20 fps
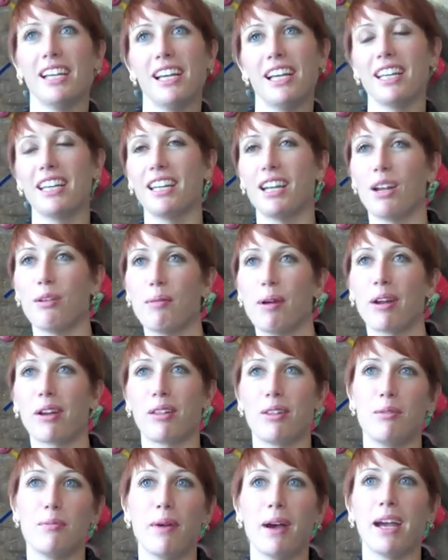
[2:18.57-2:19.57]
And then I'm out
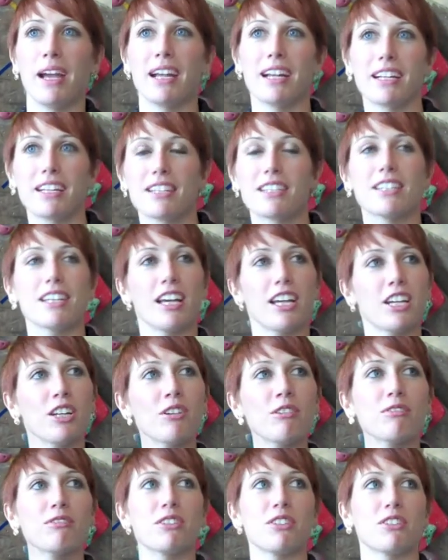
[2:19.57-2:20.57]
on the bike, and it's like,
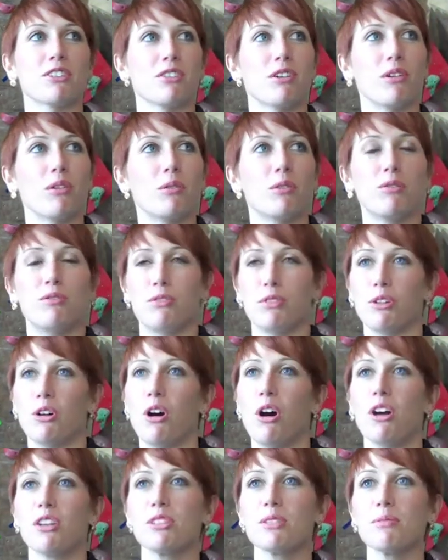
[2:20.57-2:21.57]
what would feel
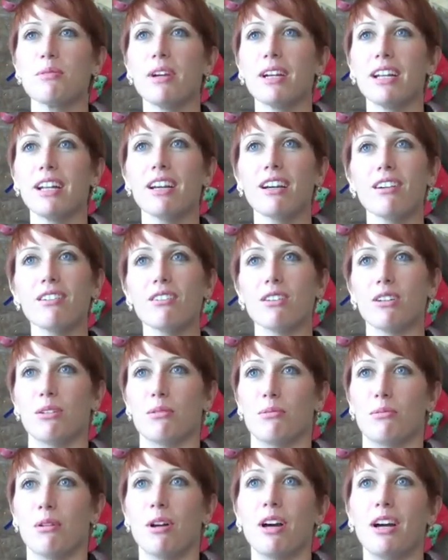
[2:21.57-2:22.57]
awesome right now? A
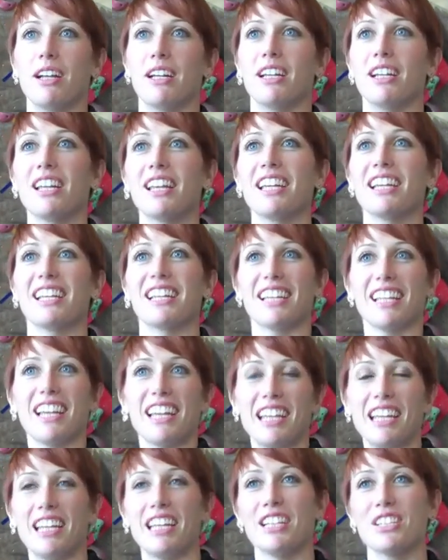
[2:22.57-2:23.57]
run. Like,
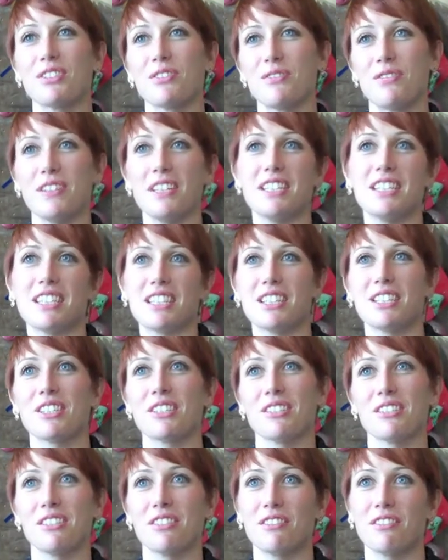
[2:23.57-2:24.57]
each feeds
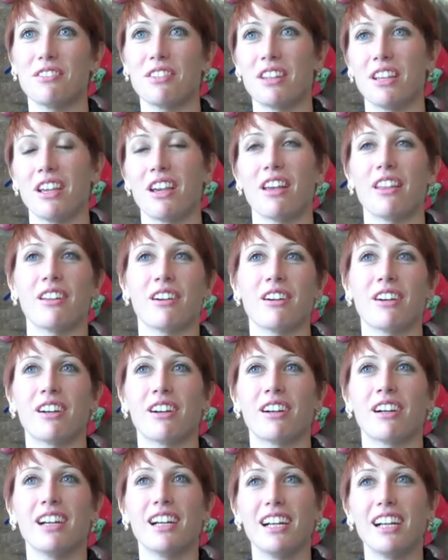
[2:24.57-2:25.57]
into the
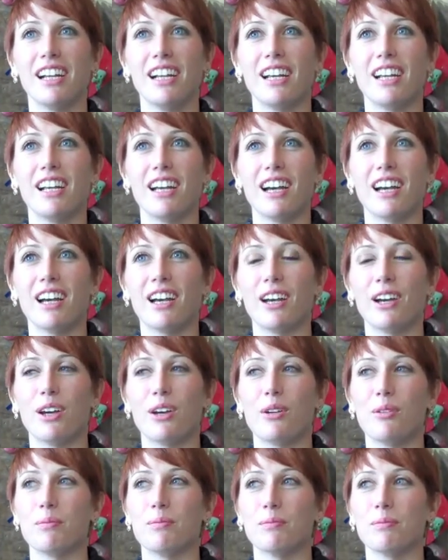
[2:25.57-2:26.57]
other. Yeah.
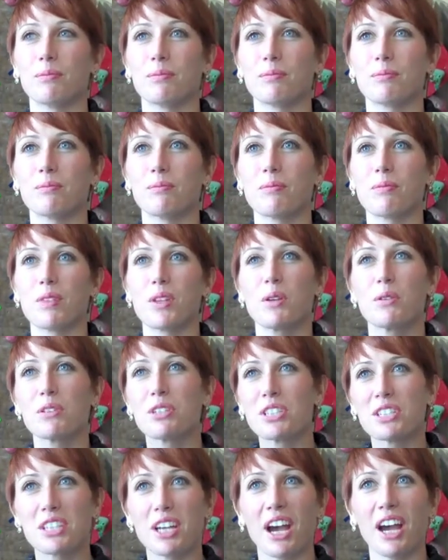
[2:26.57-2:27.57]
Which
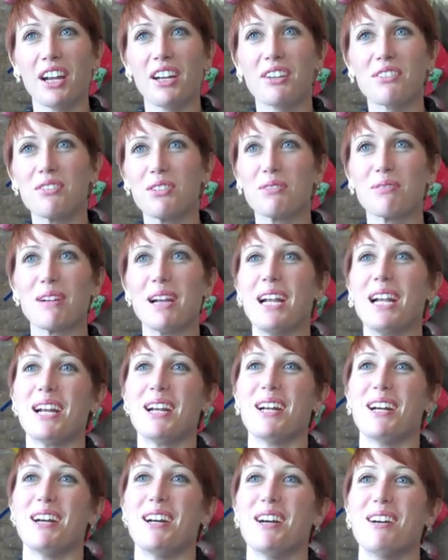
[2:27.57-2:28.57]
is kind of a
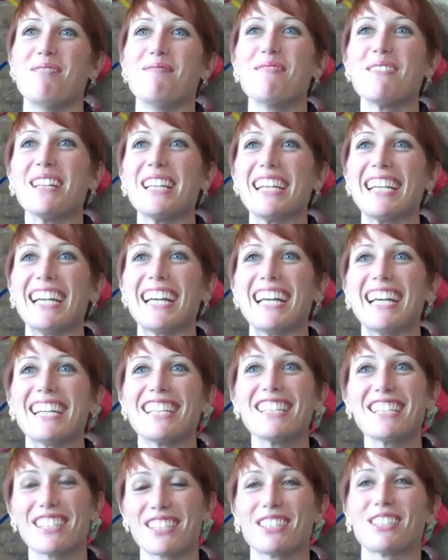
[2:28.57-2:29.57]
rambling
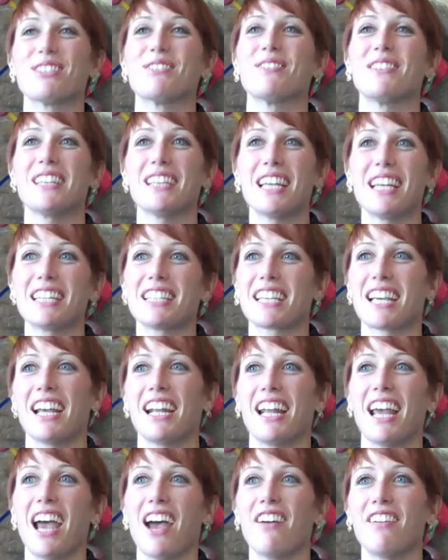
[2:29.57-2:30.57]
answer, but that's no,
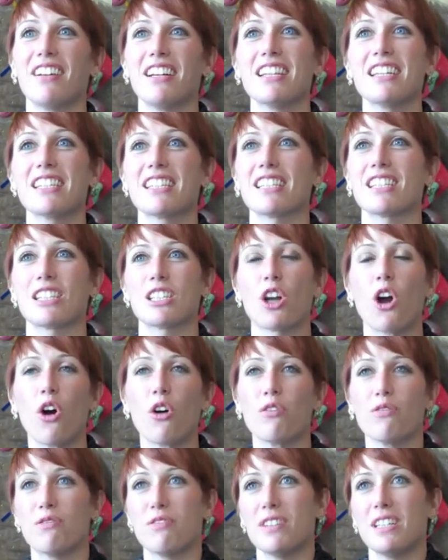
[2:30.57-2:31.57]
it's great. So you love
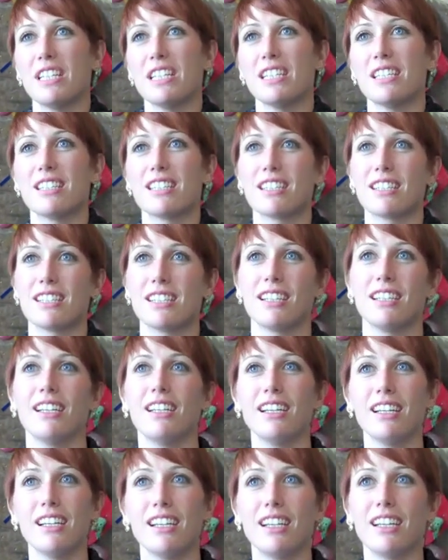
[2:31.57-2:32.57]
all 3. You
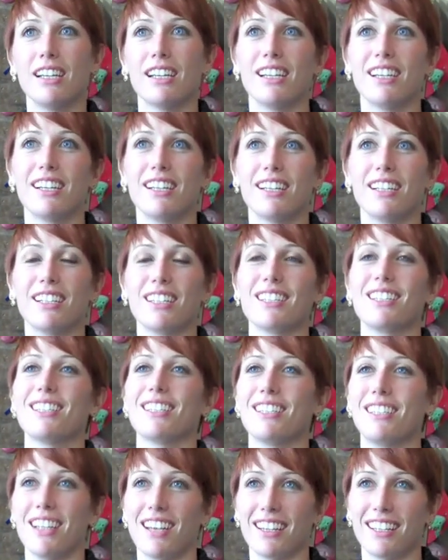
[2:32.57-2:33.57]
love running,
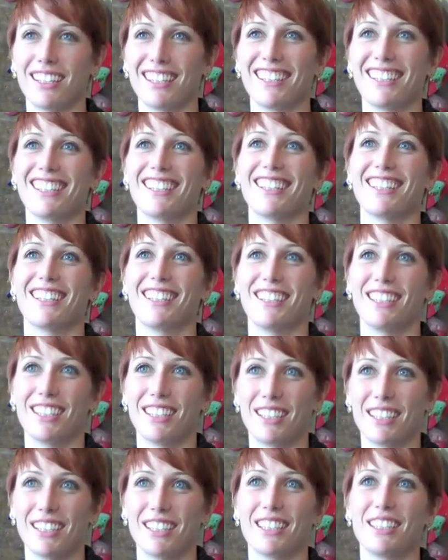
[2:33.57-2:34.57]
swimming, and
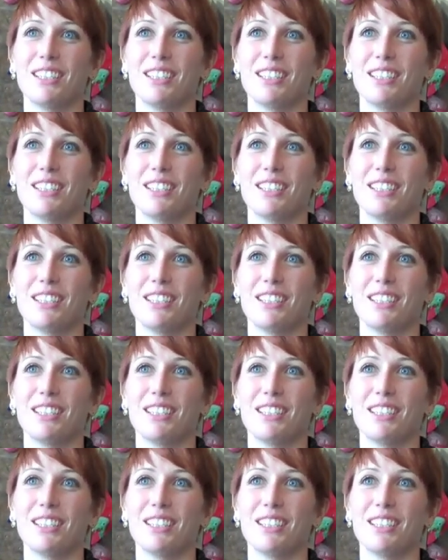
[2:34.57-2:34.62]
biking.